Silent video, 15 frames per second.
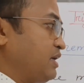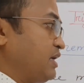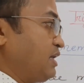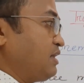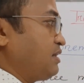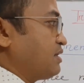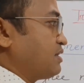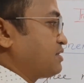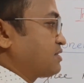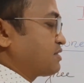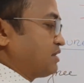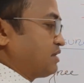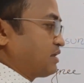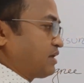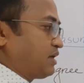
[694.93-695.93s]
In this
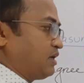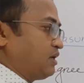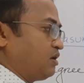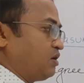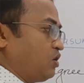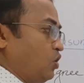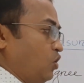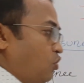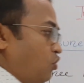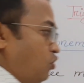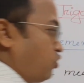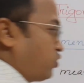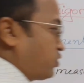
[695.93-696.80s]
circle, O